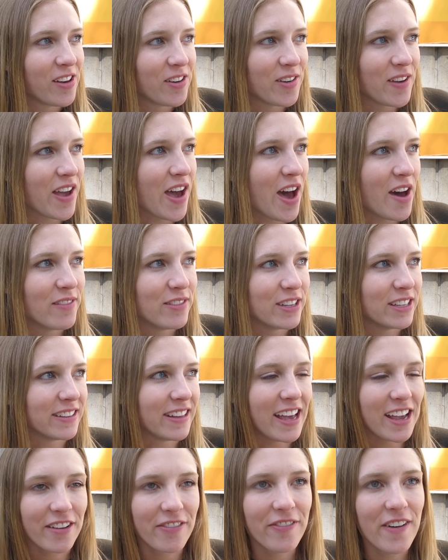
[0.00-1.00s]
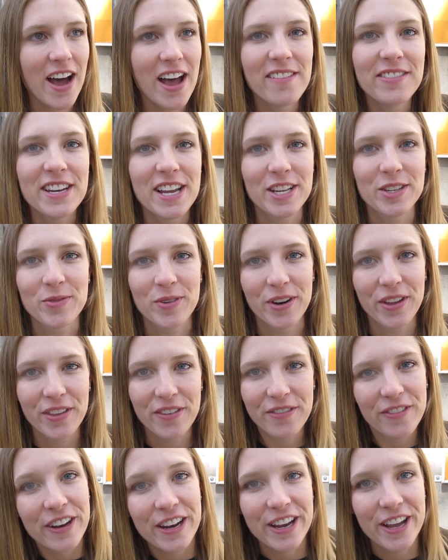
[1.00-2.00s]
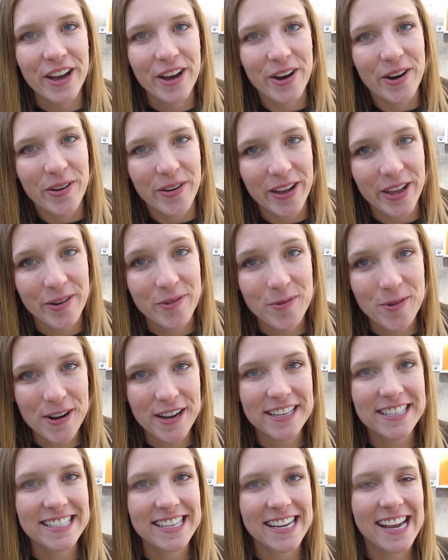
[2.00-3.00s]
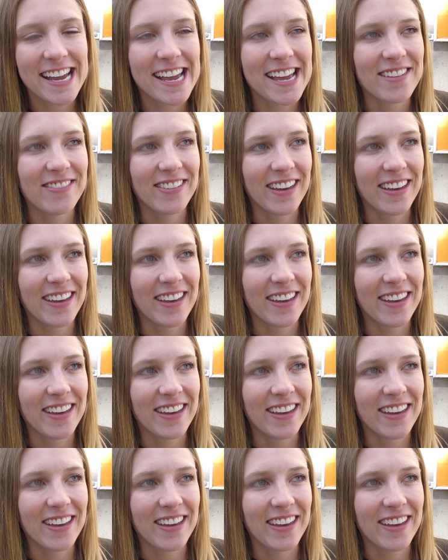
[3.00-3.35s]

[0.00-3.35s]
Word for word: We have like 5 days worth of video in one day,